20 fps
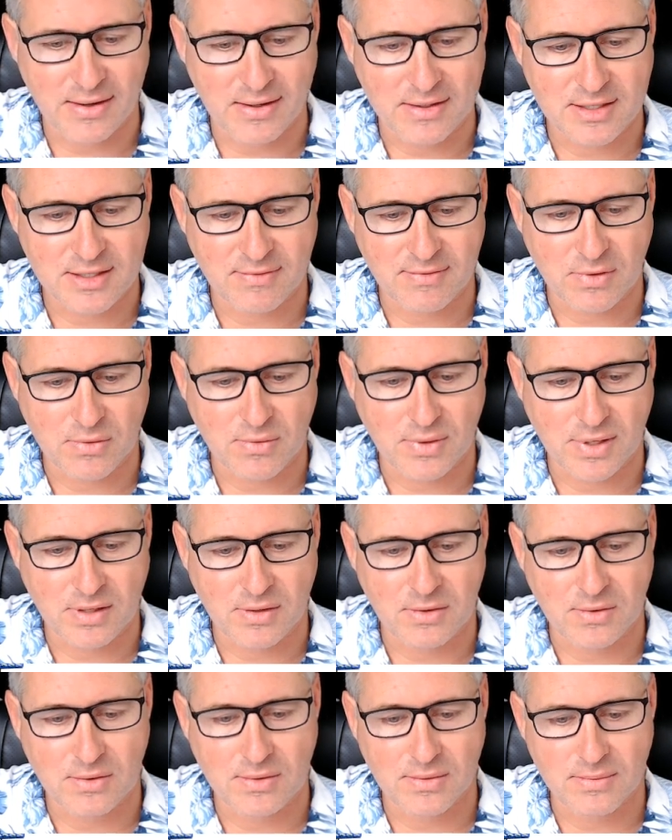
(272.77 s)
let's have a quick
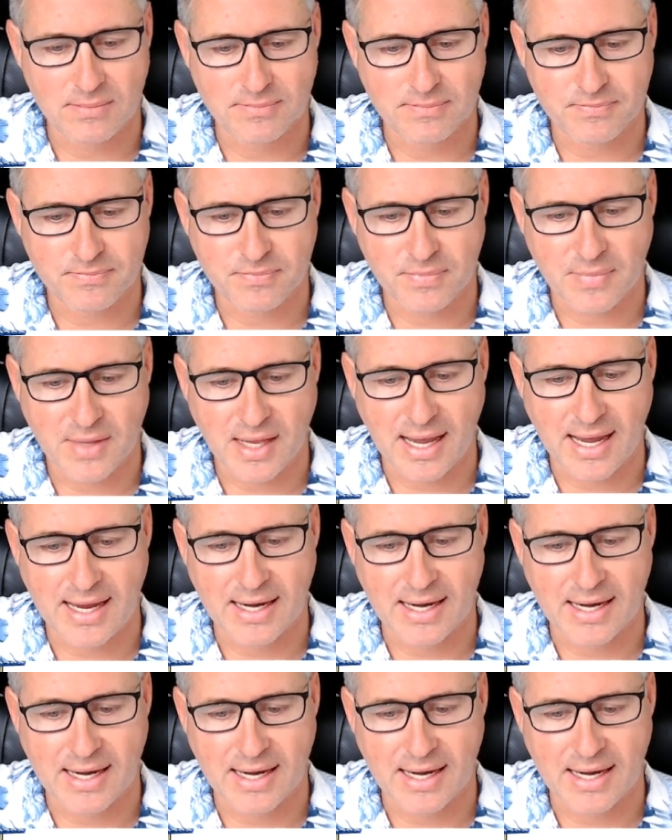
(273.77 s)
look and